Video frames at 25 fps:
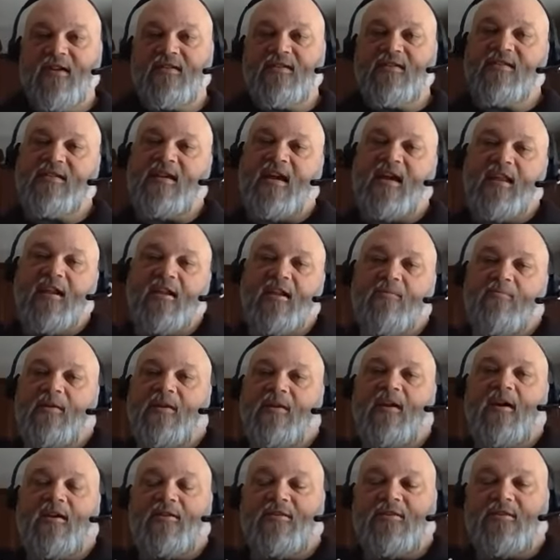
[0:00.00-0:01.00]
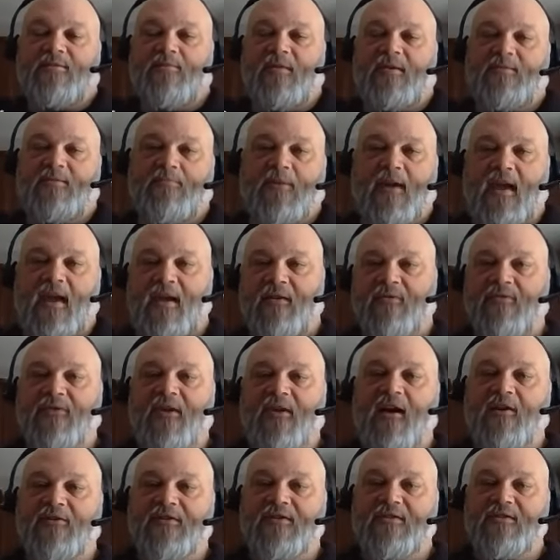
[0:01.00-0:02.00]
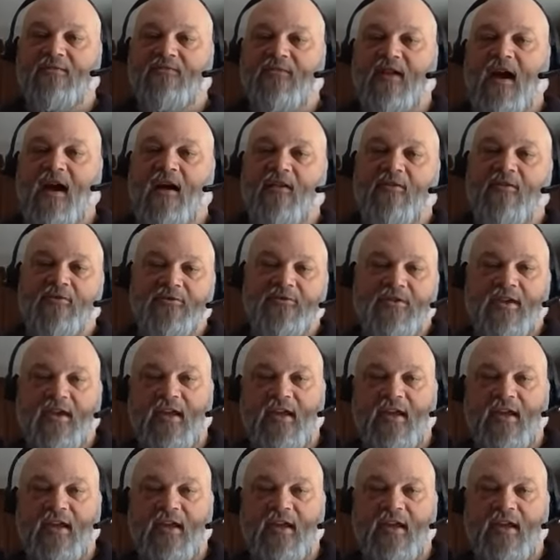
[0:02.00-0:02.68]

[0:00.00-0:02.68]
sending them to gunsmiths, paying thousands of dollars,